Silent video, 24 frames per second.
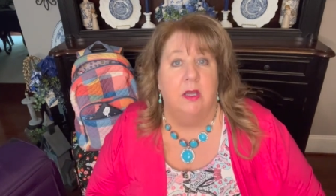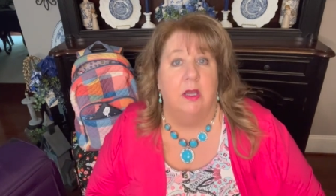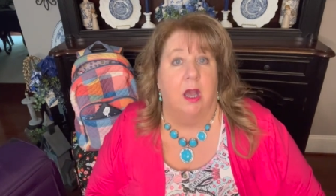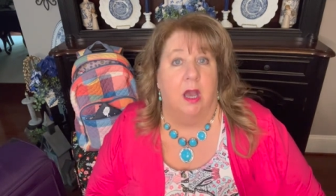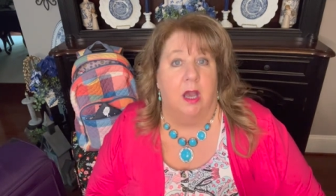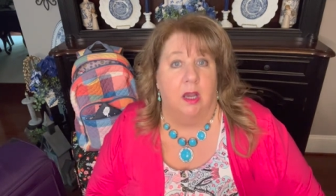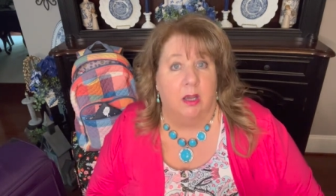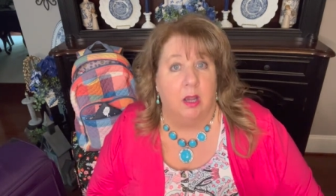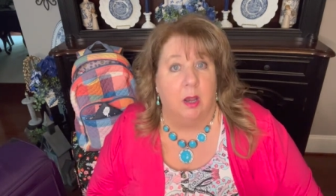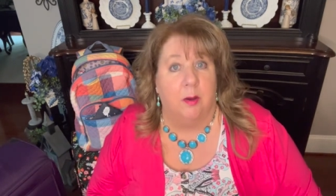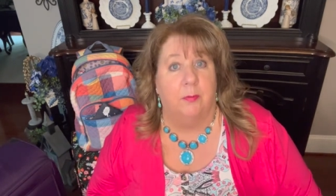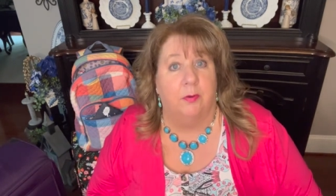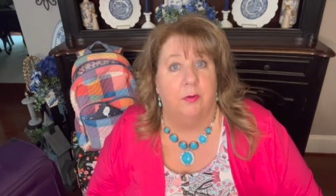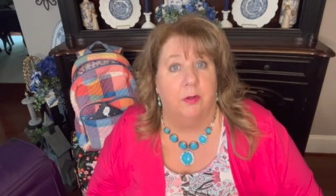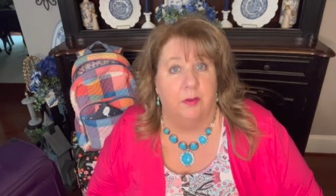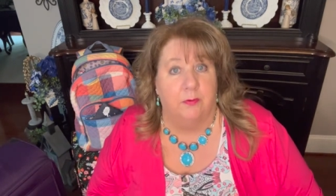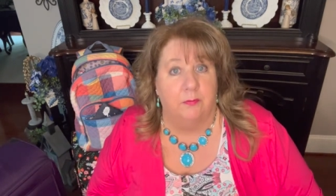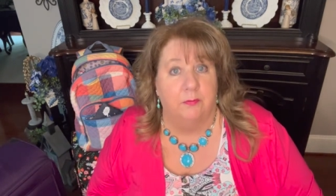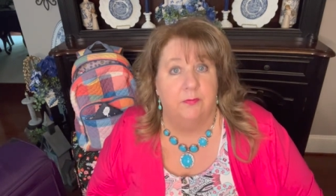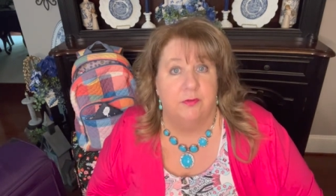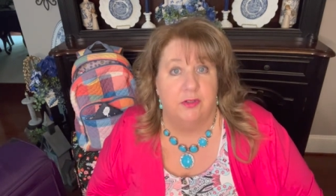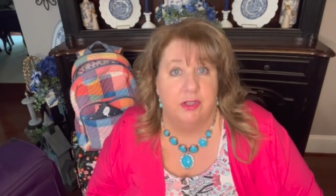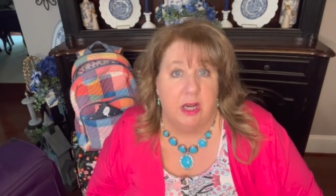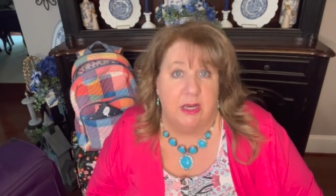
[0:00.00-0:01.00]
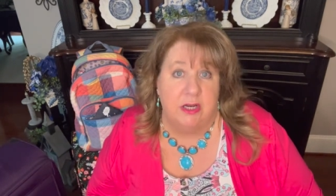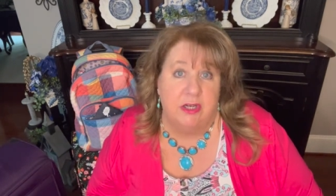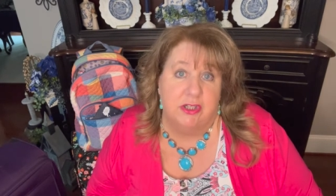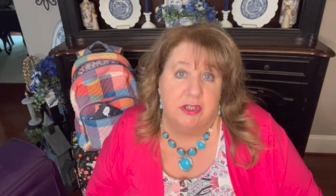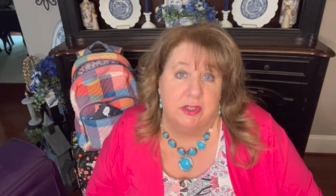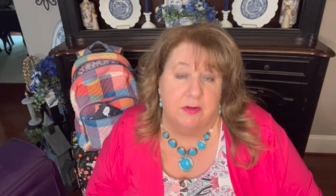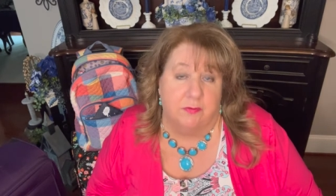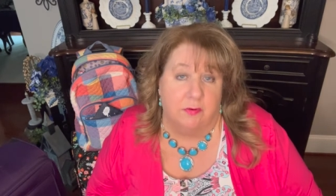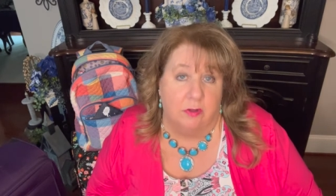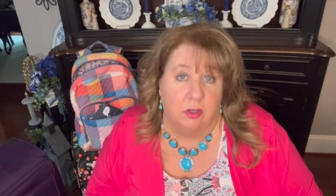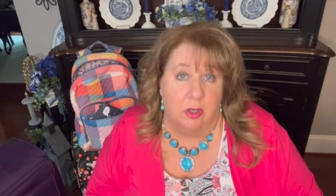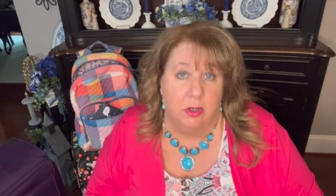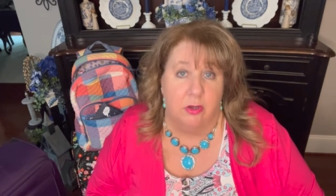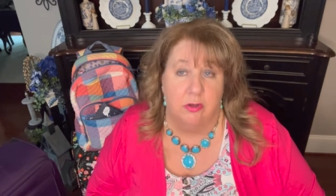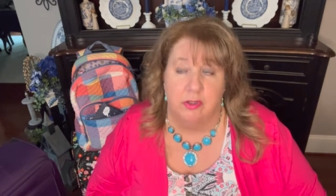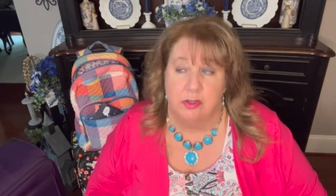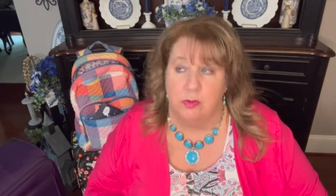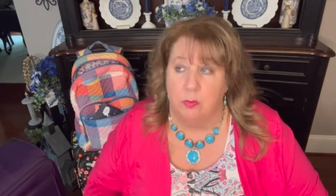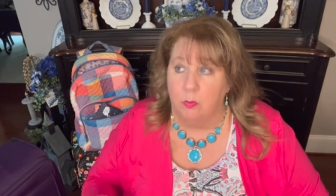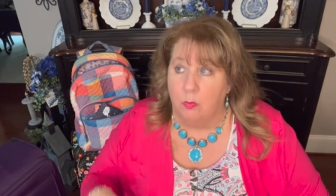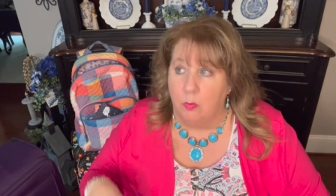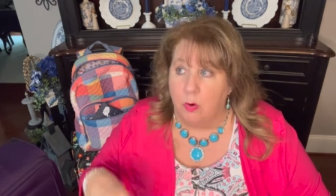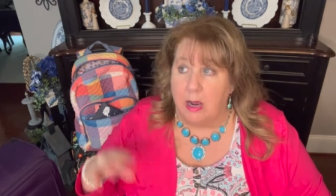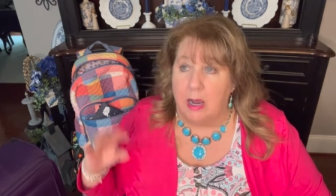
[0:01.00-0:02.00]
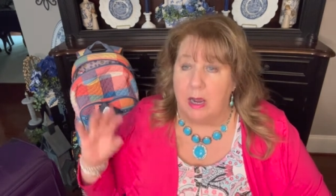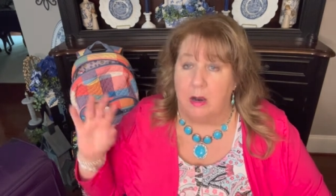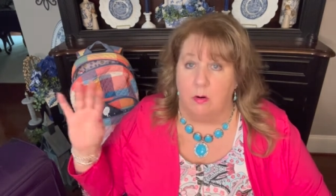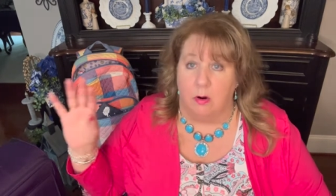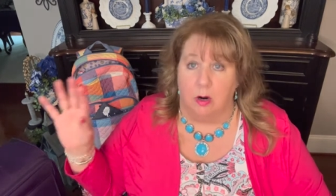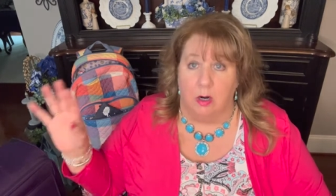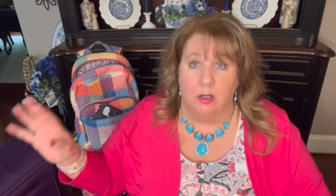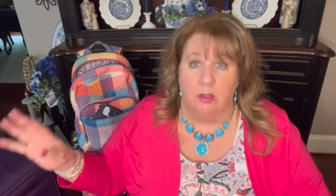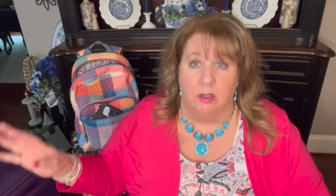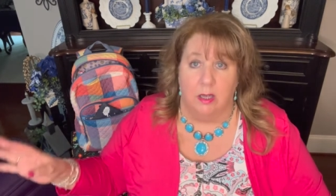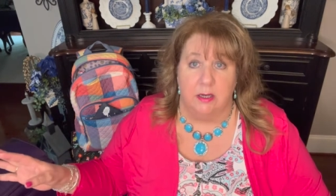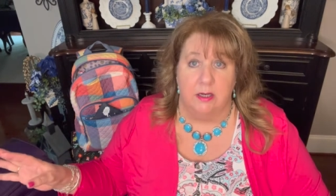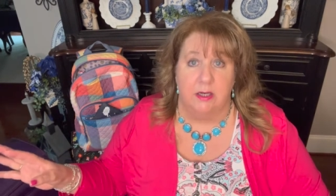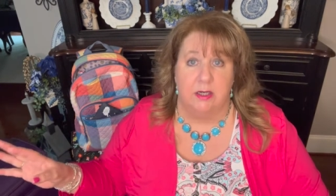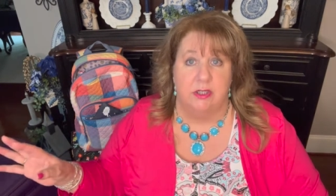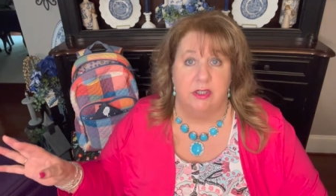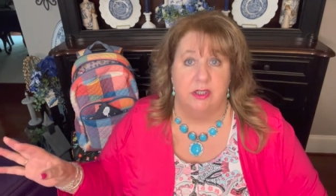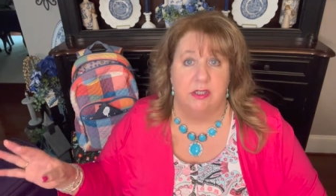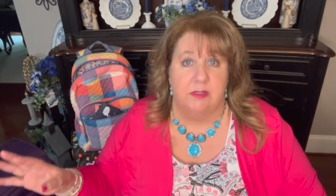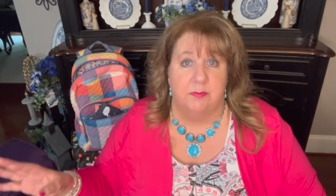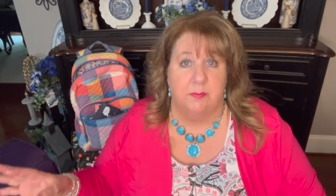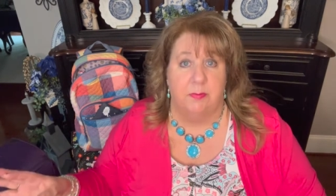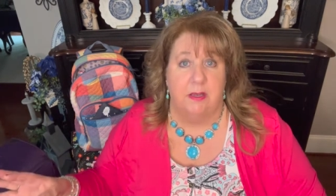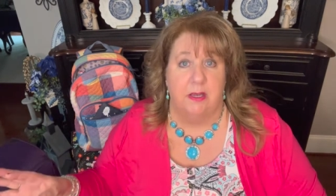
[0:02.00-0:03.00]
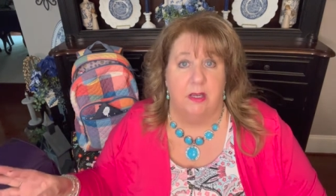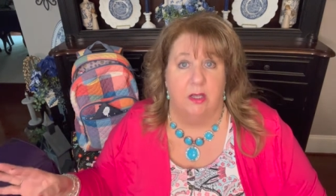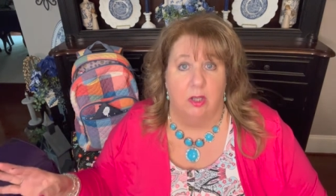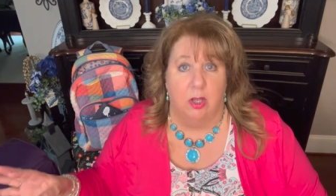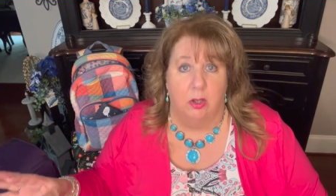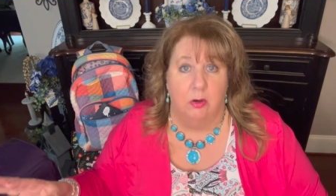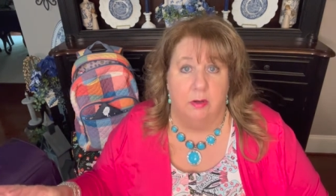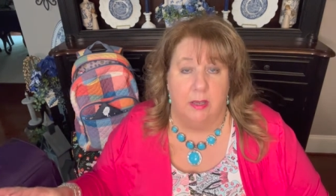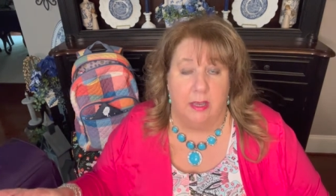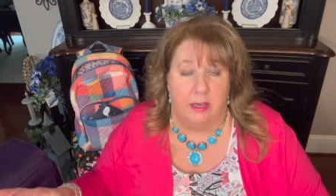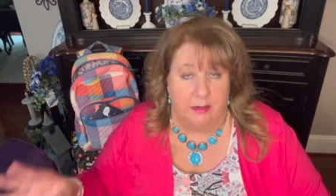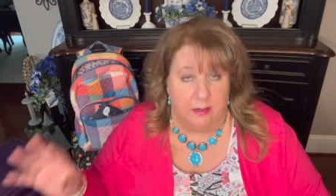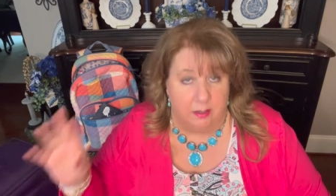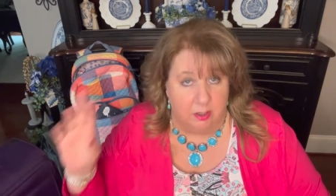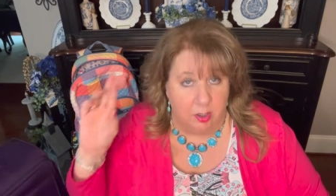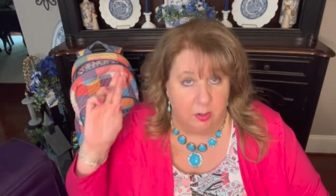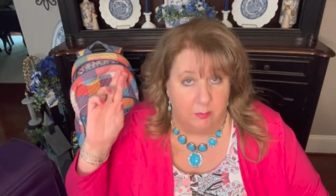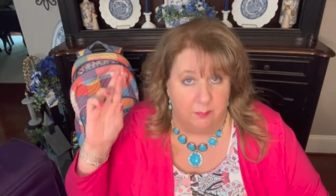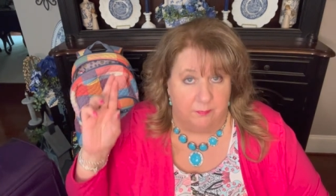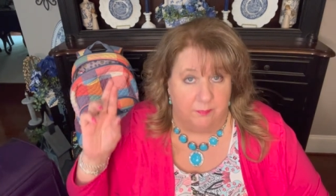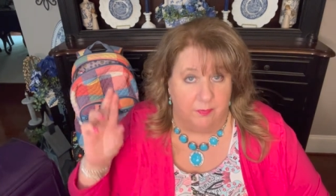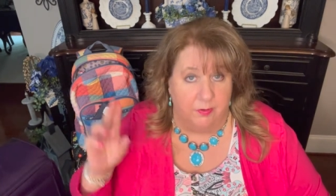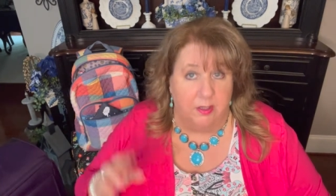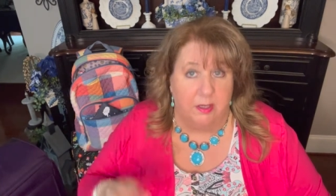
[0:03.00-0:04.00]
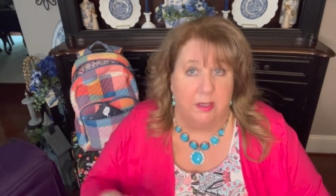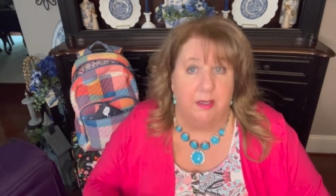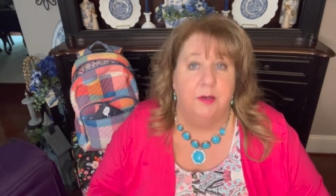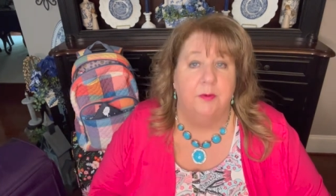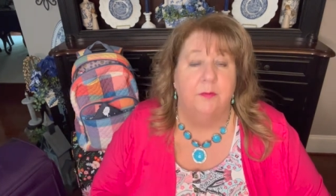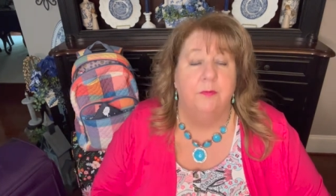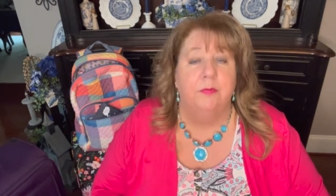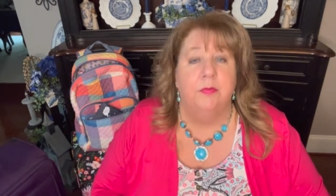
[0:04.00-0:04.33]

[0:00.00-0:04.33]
a couple of changes of clothes while our luggage is being located, hopefully.